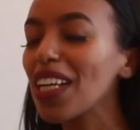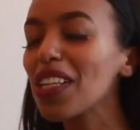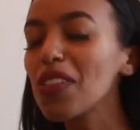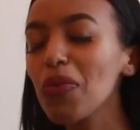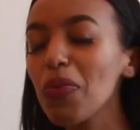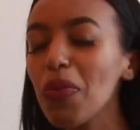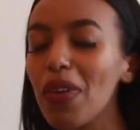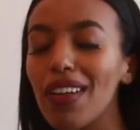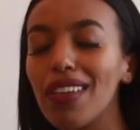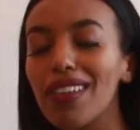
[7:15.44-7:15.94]

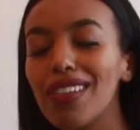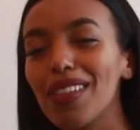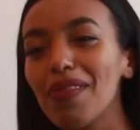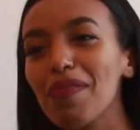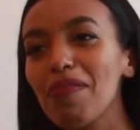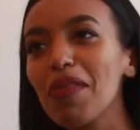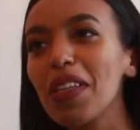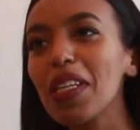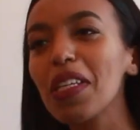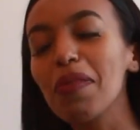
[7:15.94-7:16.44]
It's weird,
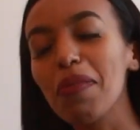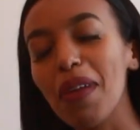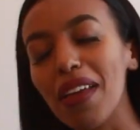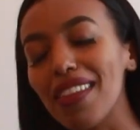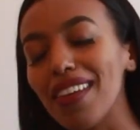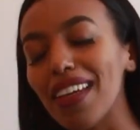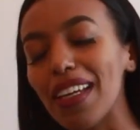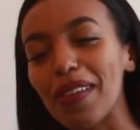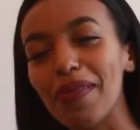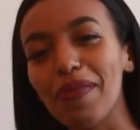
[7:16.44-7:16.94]
but it's
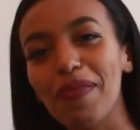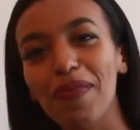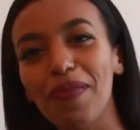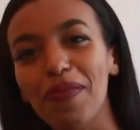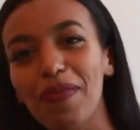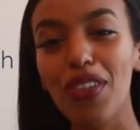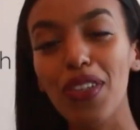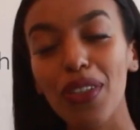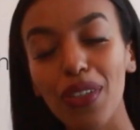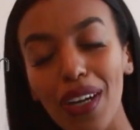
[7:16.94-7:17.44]
my thing.
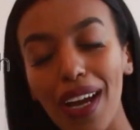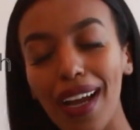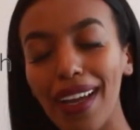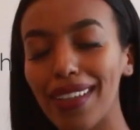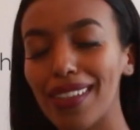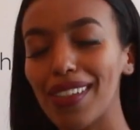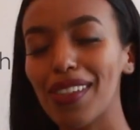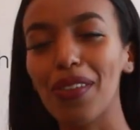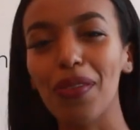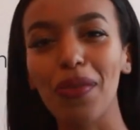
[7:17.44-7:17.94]

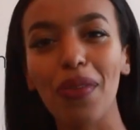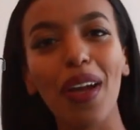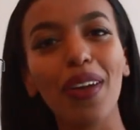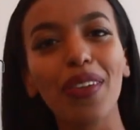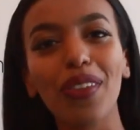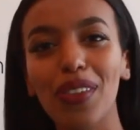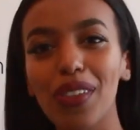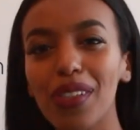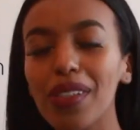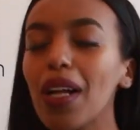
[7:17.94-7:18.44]
Try to
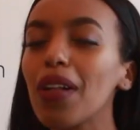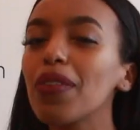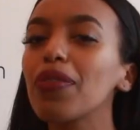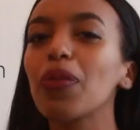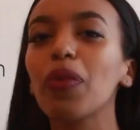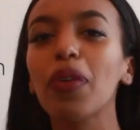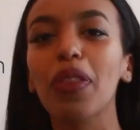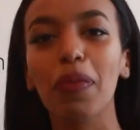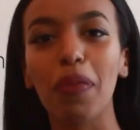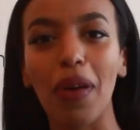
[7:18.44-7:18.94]
surround
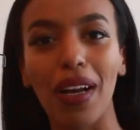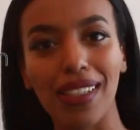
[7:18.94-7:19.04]
yourself with